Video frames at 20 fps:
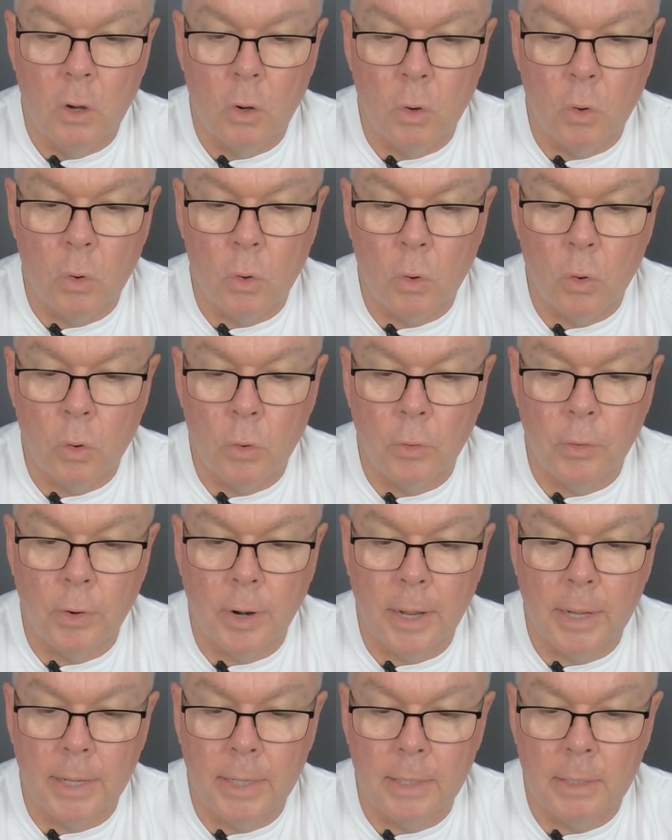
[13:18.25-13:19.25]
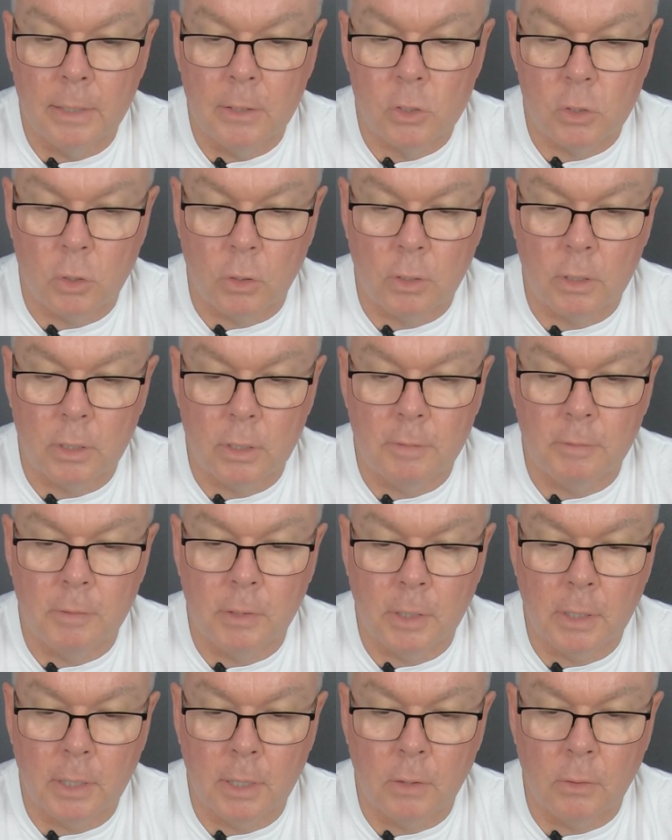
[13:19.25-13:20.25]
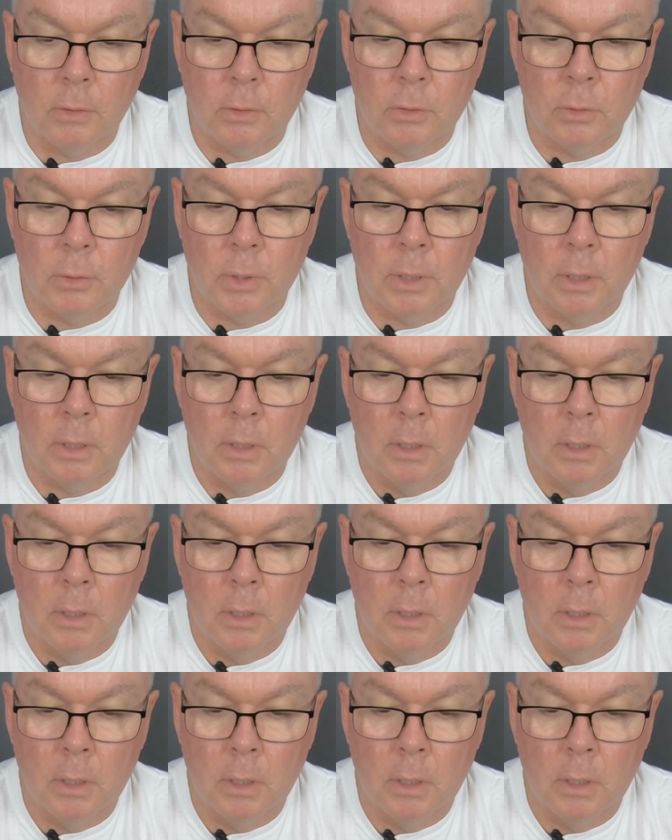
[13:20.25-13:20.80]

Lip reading: or a socket if you can get onto it.